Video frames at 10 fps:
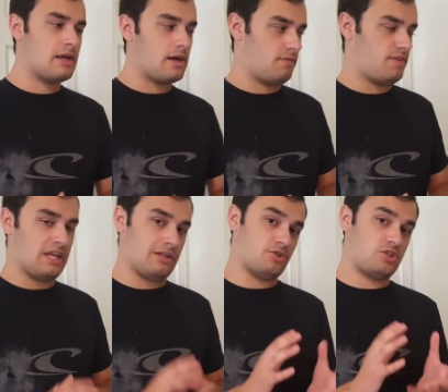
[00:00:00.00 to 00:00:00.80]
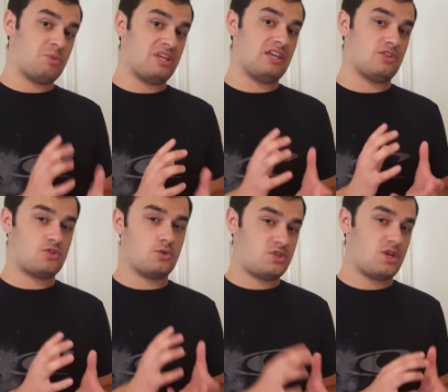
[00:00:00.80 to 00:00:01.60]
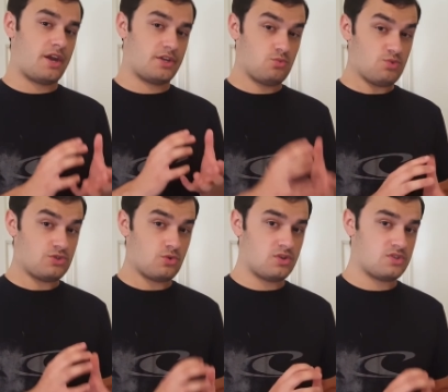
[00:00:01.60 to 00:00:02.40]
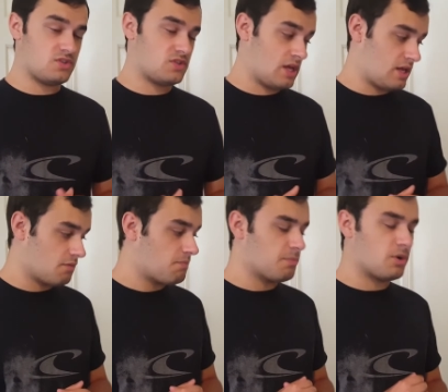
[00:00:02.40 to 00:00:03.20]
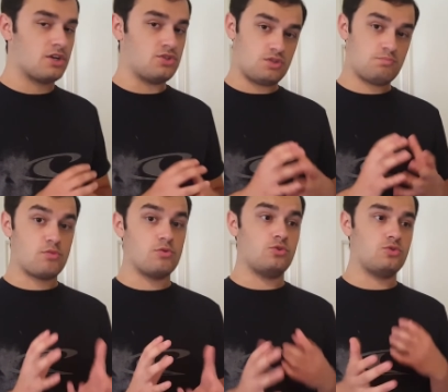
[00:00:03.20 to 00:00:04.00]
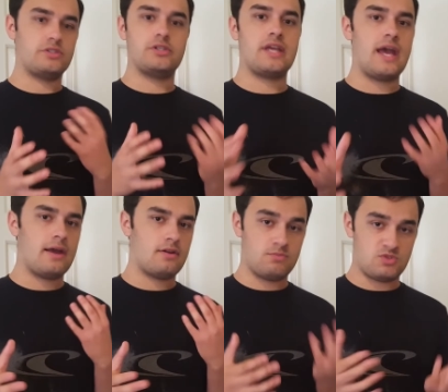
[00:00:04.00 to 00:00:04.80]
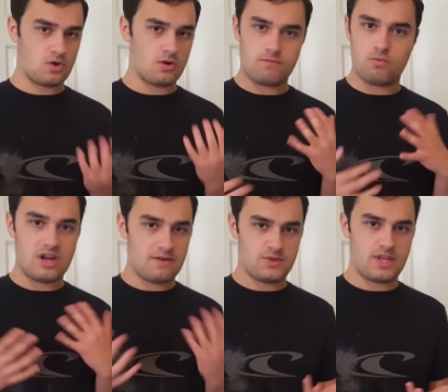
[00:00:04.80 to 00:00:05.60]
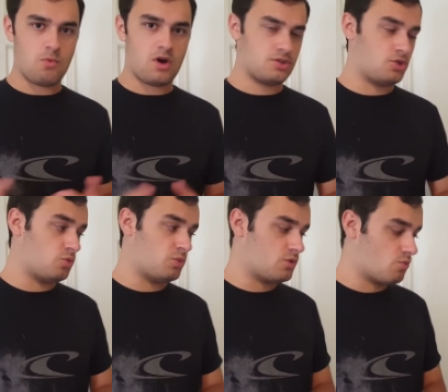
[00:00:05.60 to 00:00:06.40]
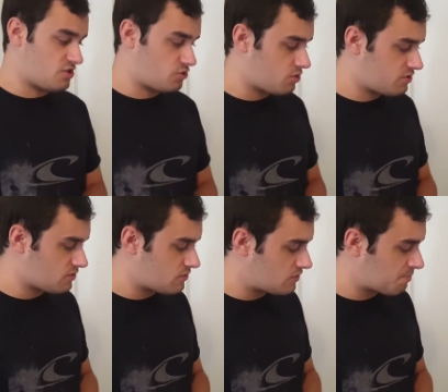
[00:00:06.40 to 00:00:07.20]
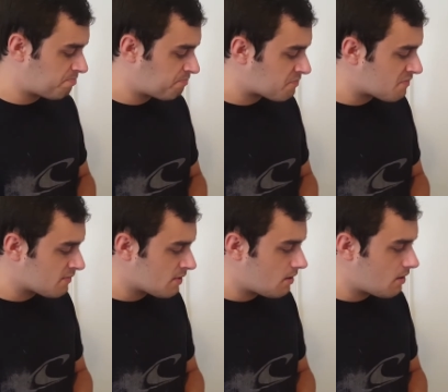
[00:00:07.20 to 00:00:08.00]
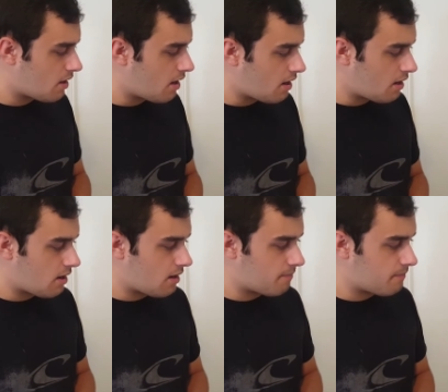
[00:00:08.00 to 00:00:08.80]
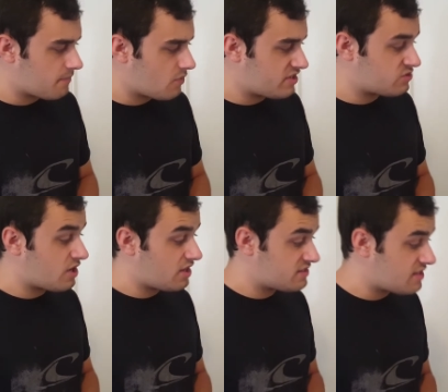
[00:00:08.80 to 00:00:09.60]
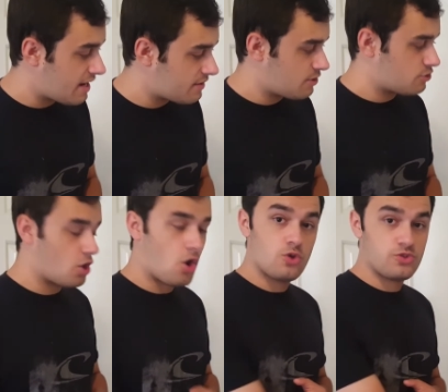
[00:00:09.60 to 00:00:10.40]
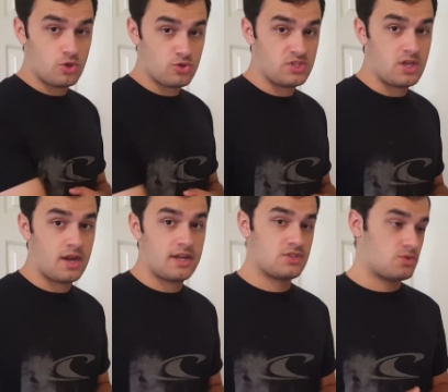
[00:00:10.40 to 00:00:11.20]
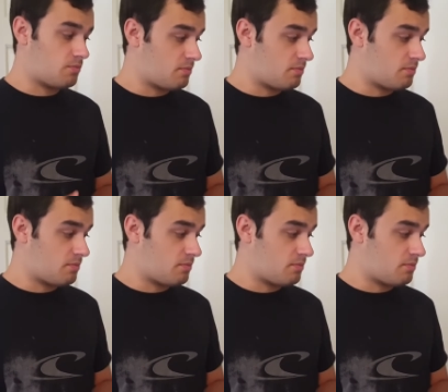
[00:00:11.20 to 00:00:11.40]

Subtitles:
of English-speaking socionics resources that people can just peruse, look at, observe, whatever they want to do with the resources. As well as that, there's Whole Socionics,